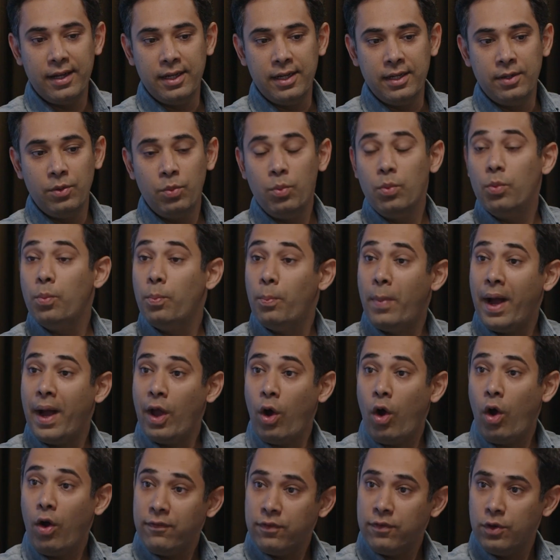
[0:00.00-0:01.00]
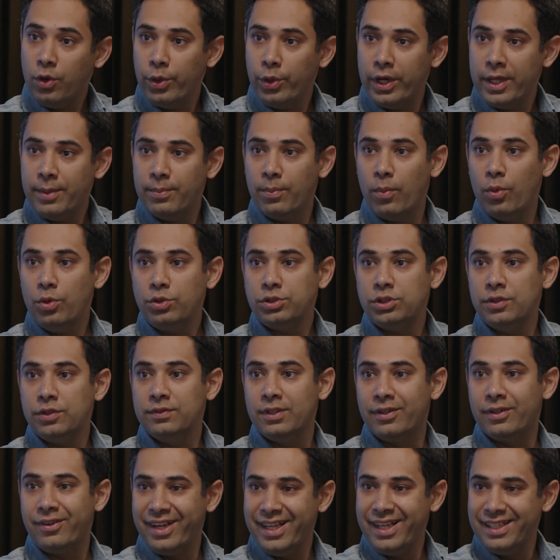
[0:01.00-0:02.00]
uh, by offloading most
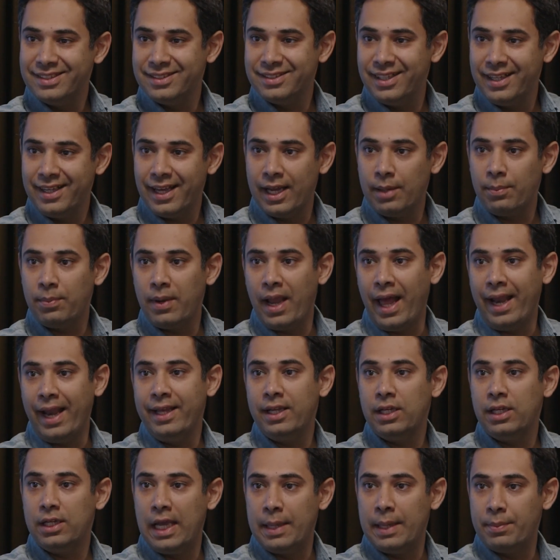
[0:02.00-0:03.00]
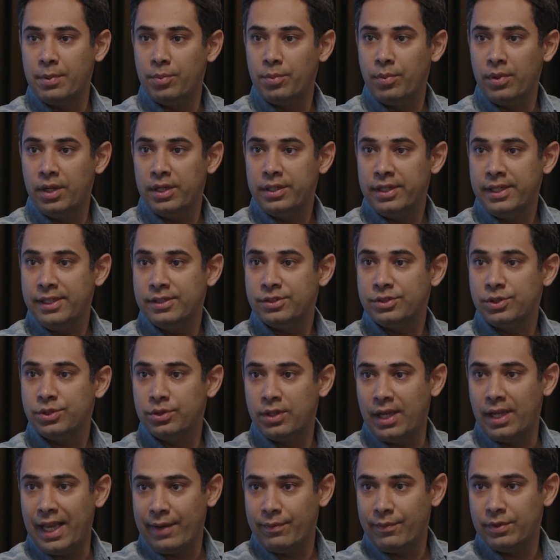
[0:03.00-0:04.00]
of the reasoning and planning capabilities to
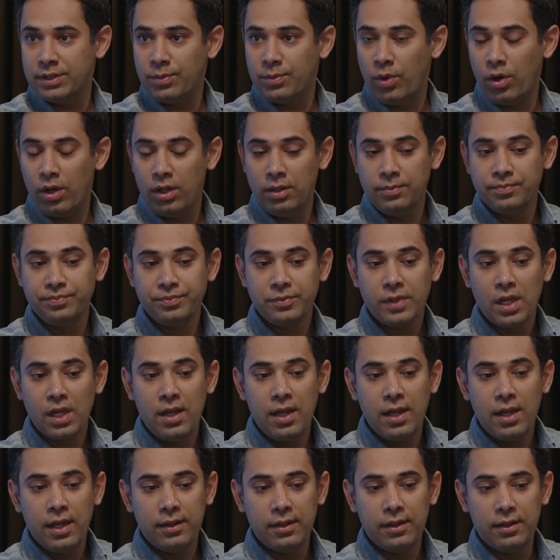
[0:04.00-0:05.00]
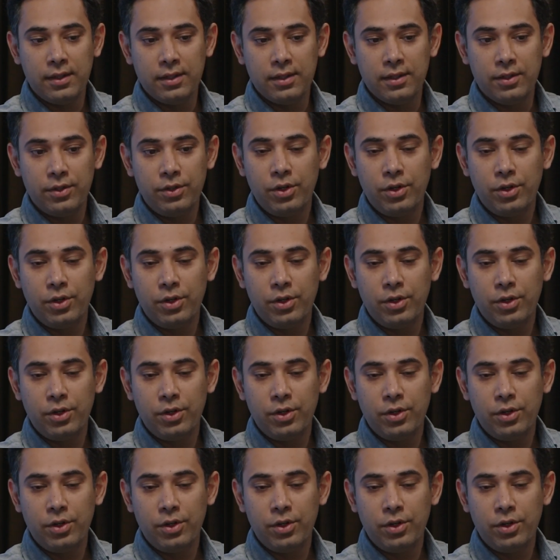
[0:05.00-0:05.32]
the language model, the